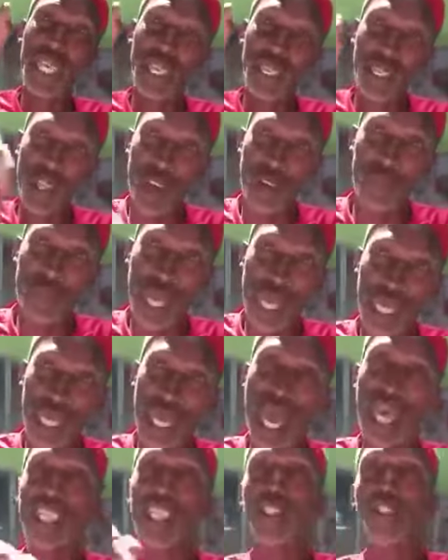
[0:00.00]
nutmeg
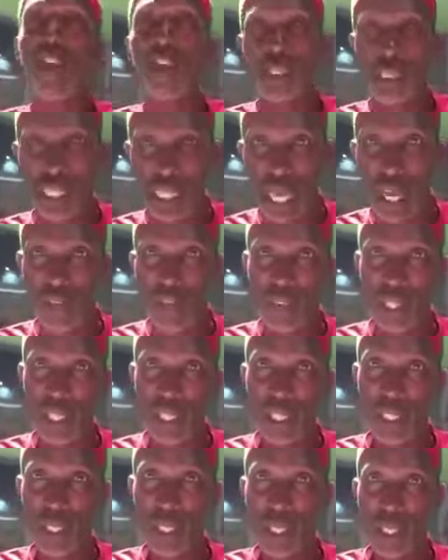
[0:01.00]
and the caffeine.
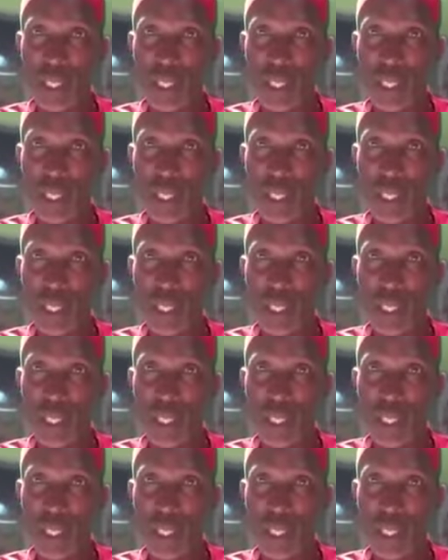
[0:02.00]
We